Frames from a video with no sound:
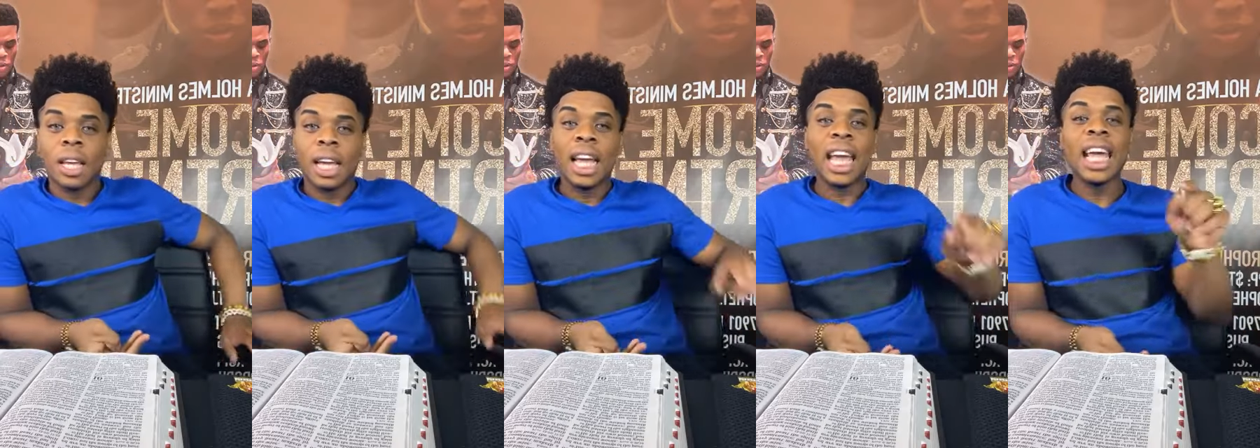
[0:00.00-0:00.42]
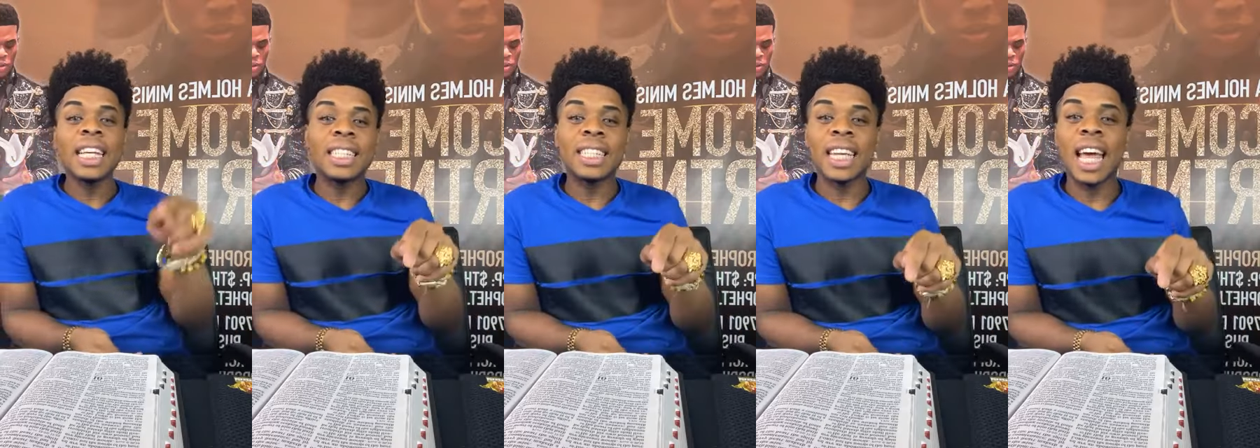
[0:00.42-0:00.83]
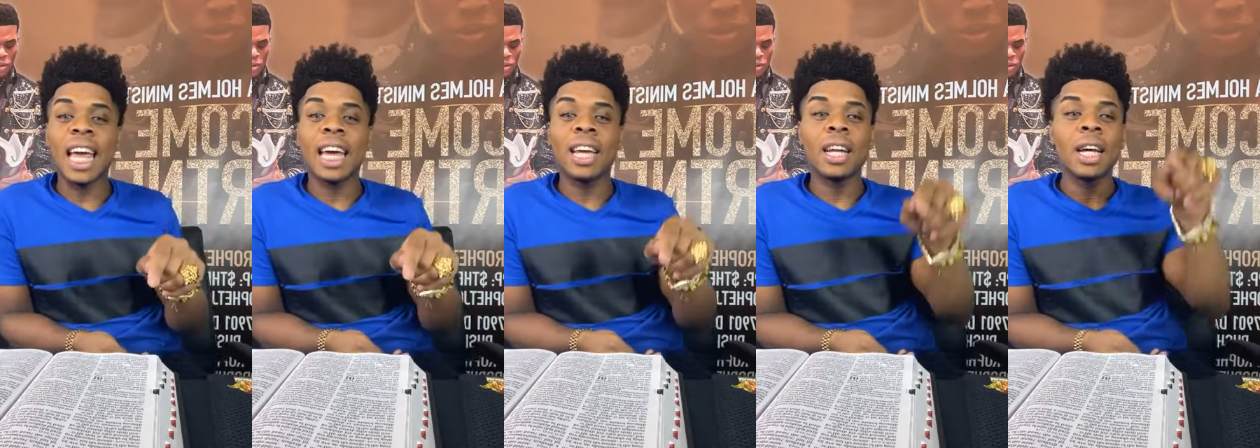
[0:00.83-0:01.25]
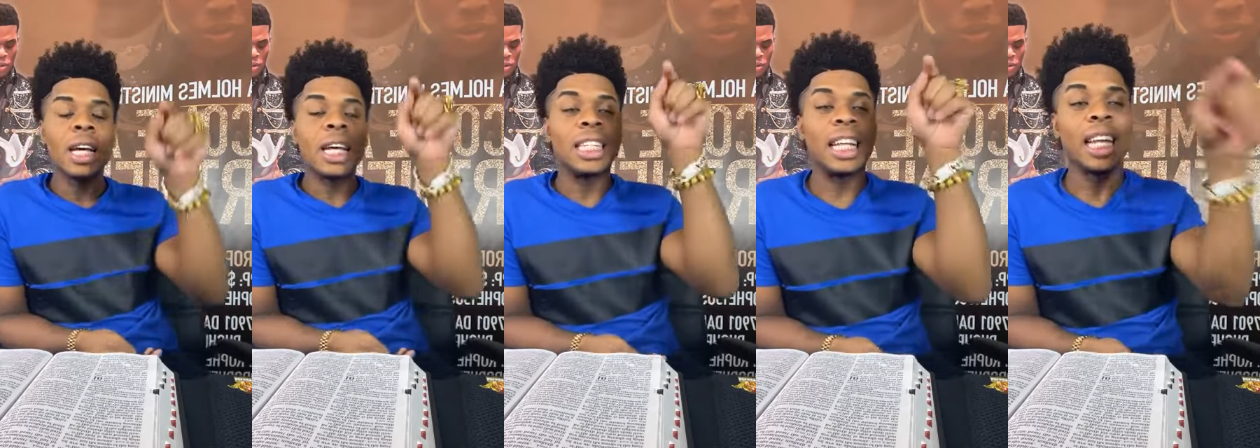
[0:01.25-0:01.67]
He said
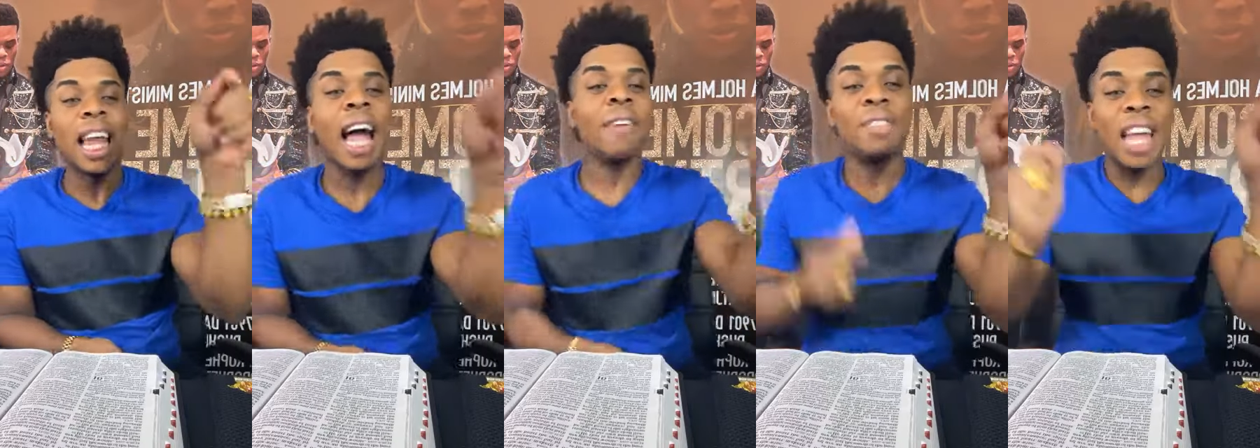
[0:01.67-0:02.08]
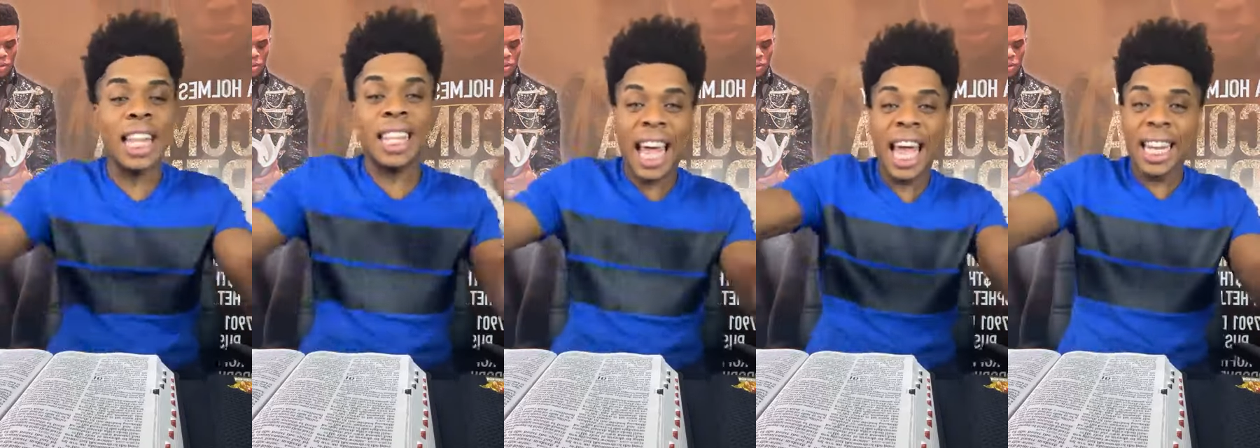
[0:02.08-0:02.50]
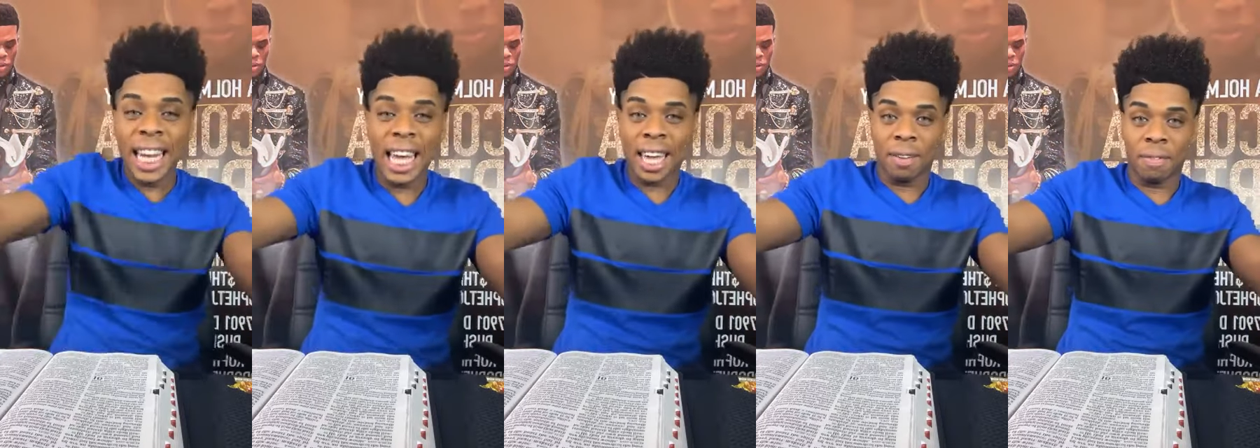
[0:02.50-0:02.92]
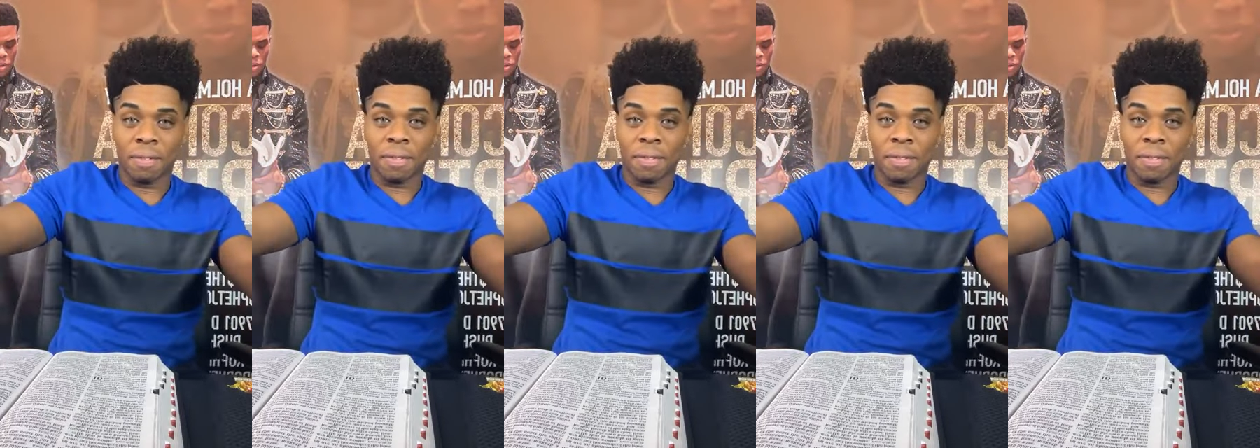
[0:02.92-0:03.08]
the life that they live